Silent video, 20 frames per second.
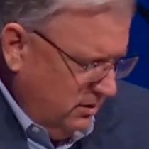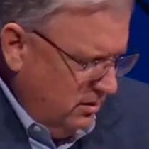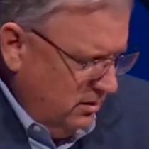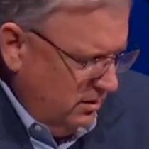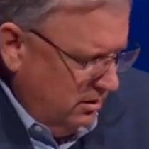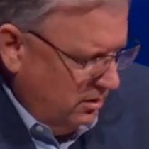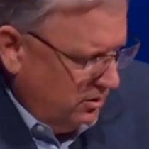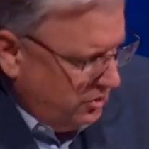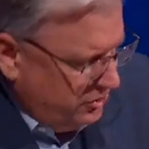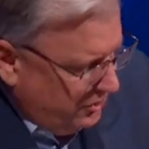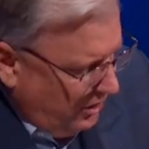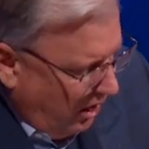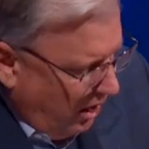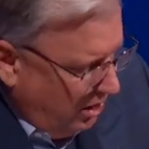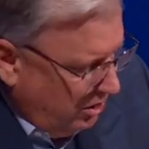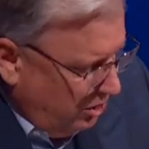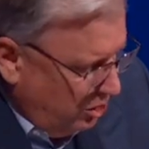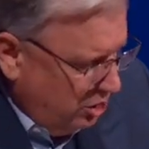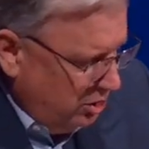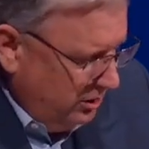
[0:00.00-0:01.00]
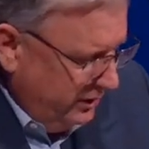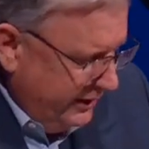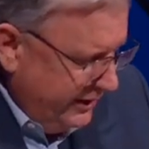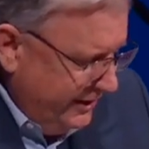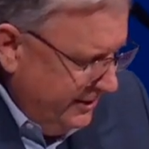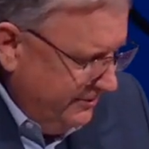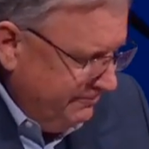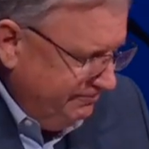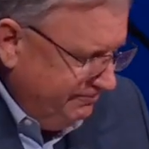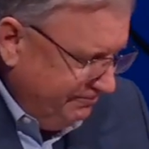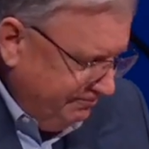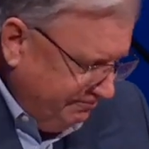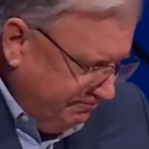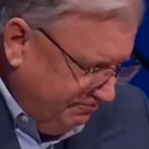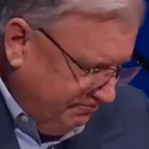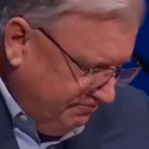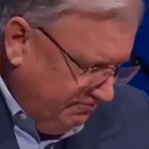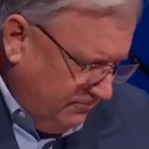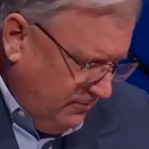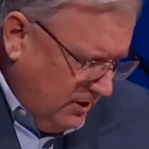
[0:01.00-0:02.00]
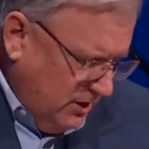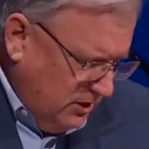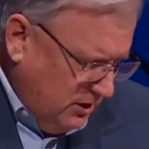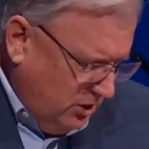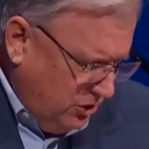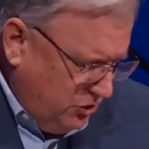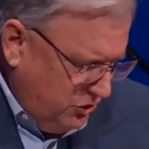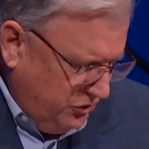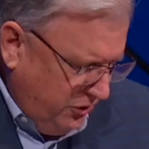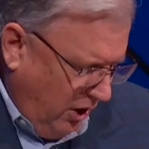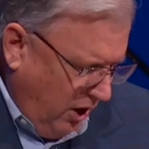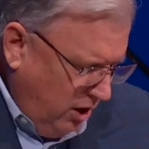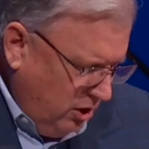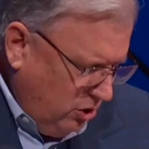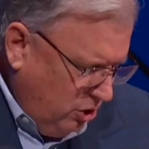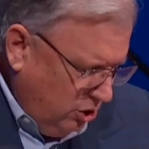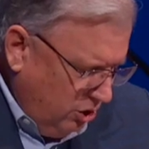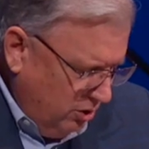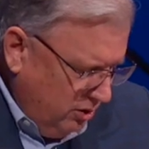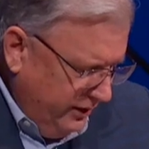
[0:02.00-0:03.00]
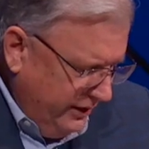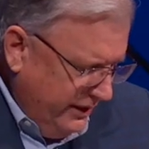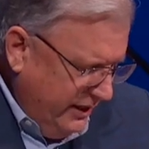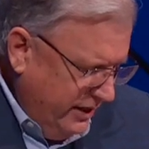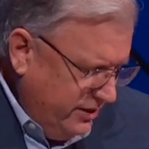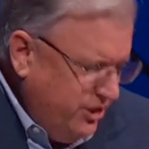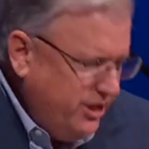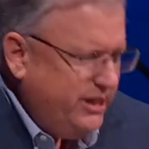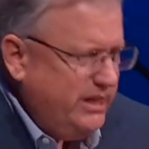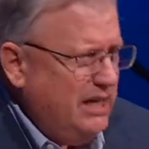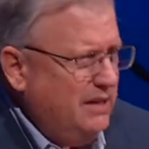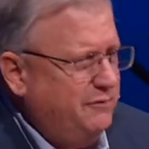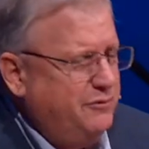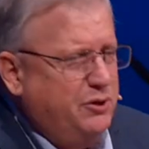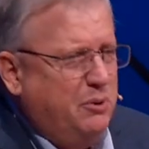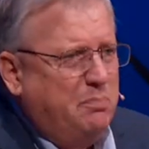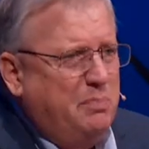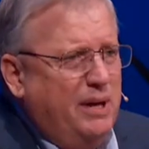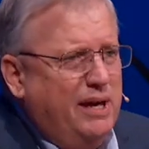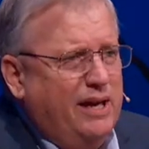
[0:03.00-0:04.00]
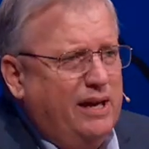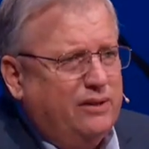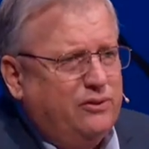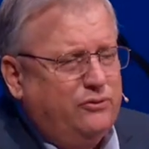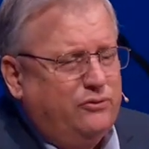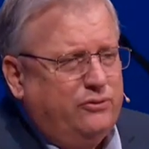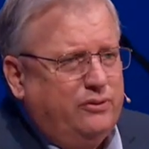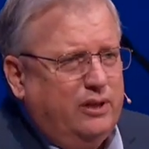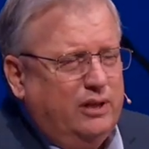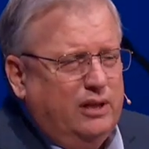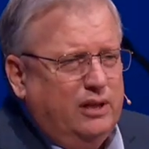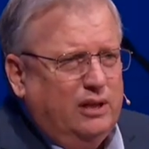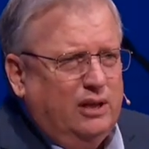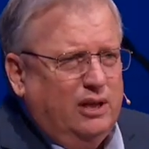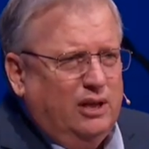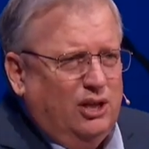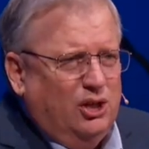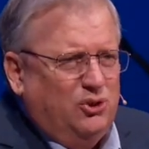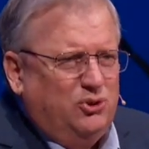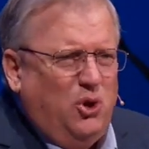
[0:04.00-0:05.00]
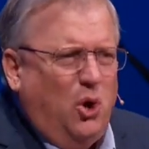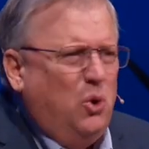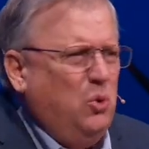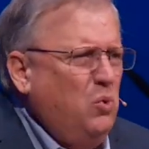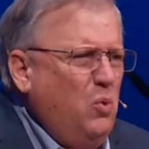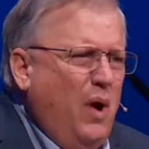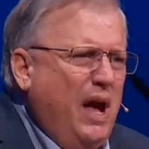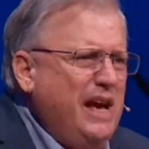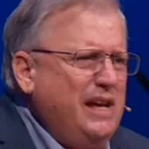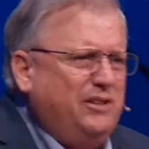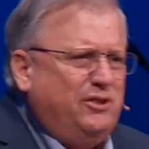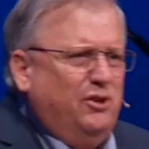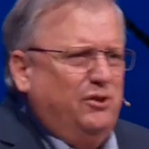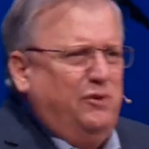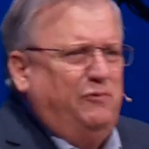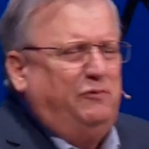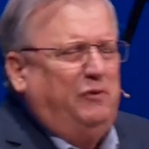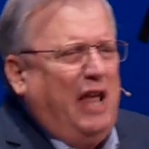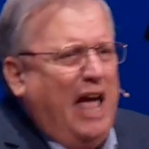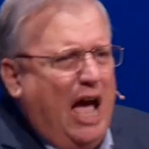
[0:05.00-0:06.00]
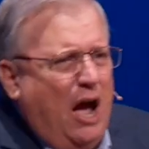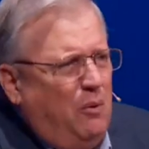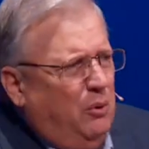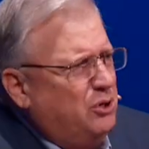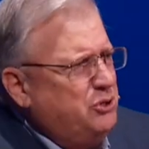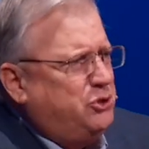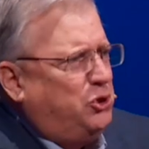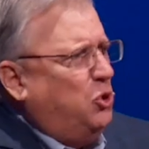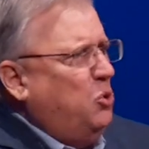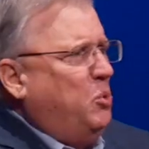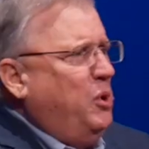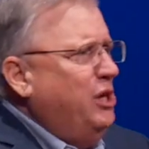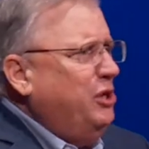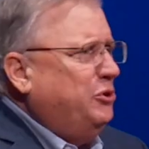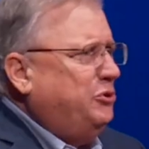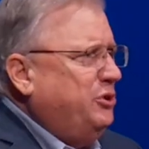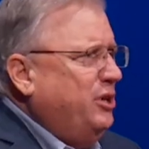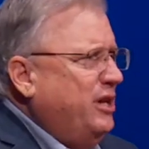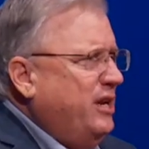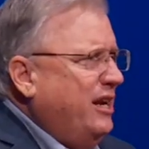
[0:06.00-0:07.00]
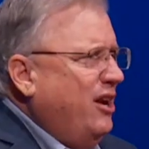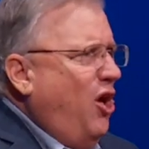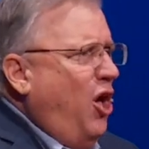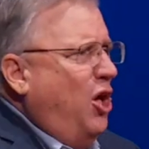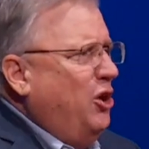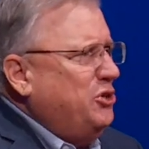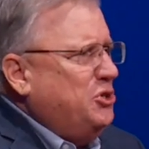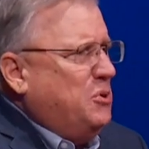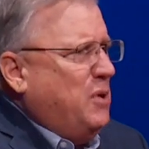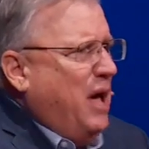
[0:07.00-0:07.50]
You start early. You start early and you give your best. Don't wait till the flowers are wilted and all you